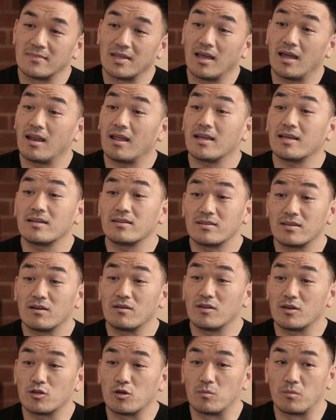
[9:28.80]
And I can tell
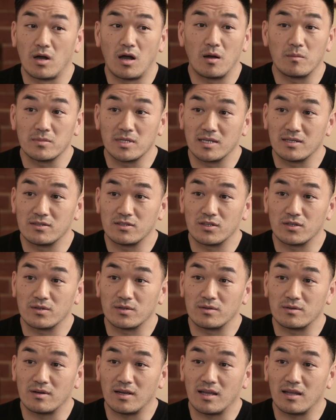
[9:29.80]
that your mom needs
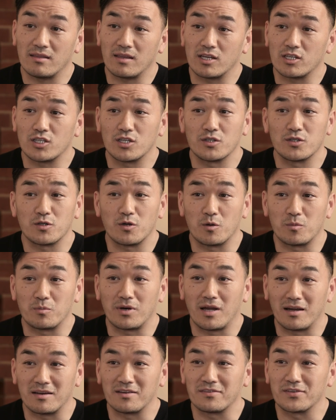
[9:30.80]
you and that she's so
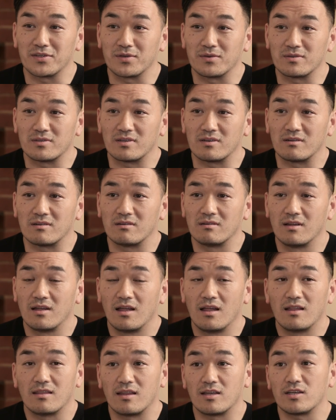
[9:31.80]
proud of you. So
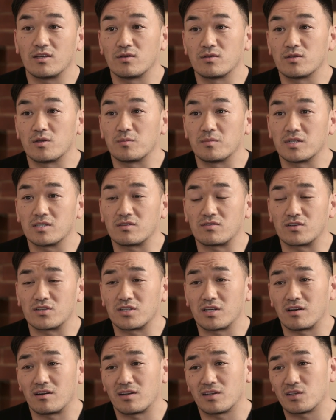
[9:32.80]
thank you so much for
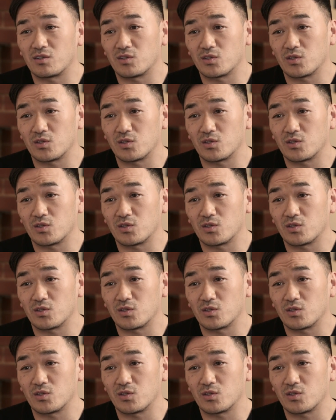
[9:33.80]
sharing your